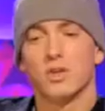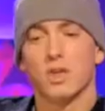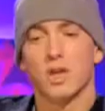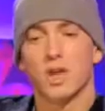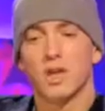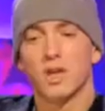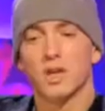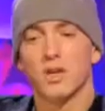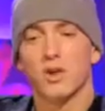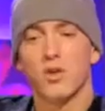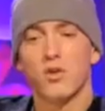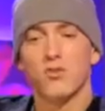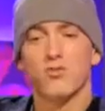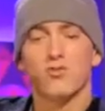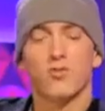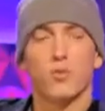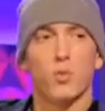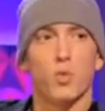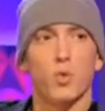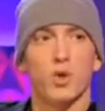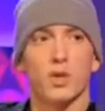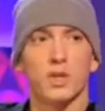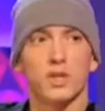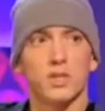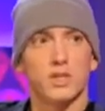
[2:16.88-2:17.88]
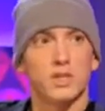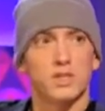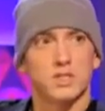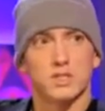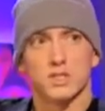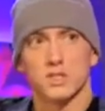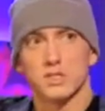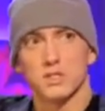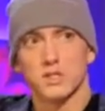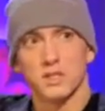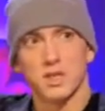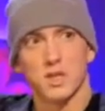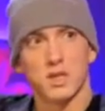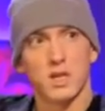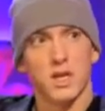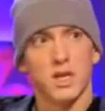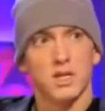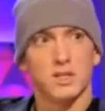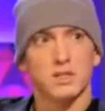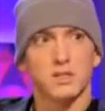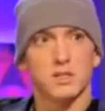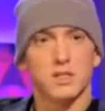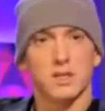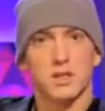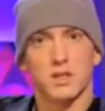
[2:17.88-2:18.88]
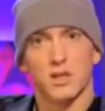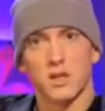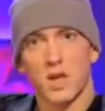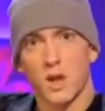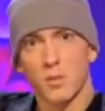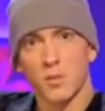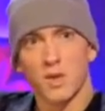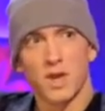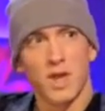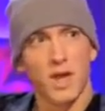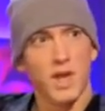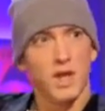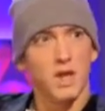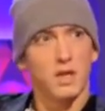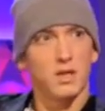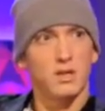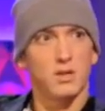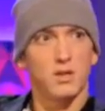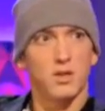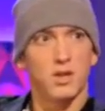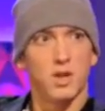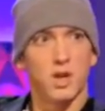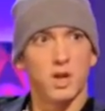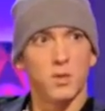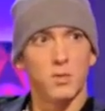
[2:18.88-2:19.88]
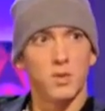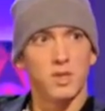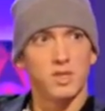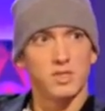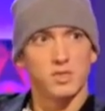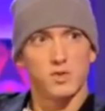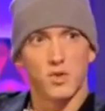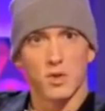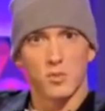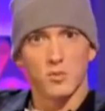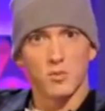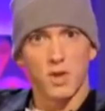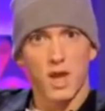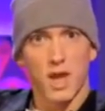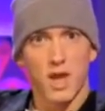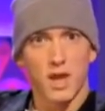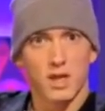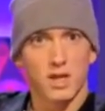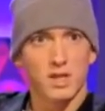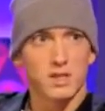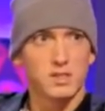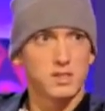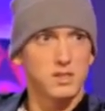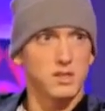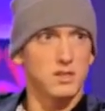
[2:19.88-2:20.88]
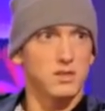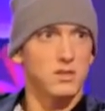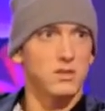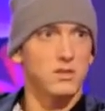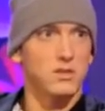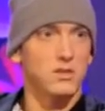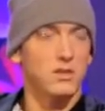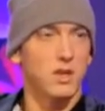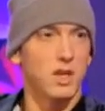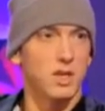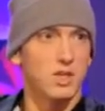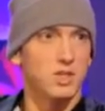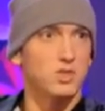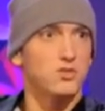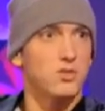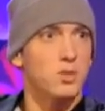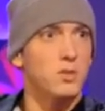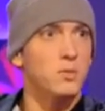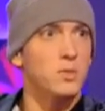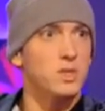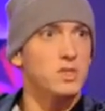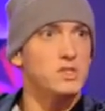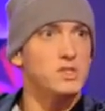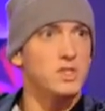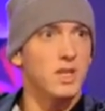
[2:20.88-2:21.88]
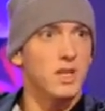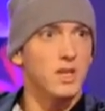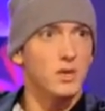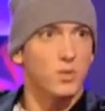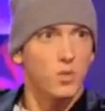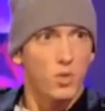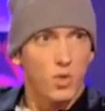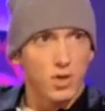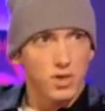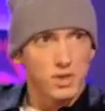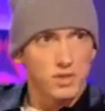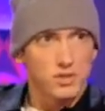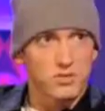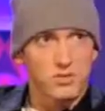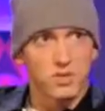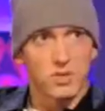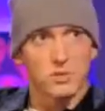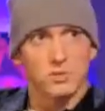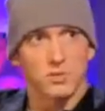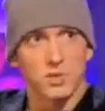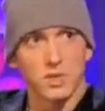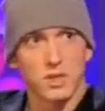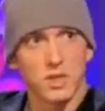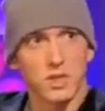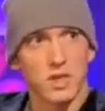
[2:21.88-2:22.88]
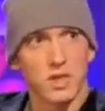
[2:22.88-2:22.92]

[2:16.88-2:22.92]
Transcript: kind of go from one addiction to the next, and I'm an addict, you know what I mean? So I guess an extremist, like one extreme to the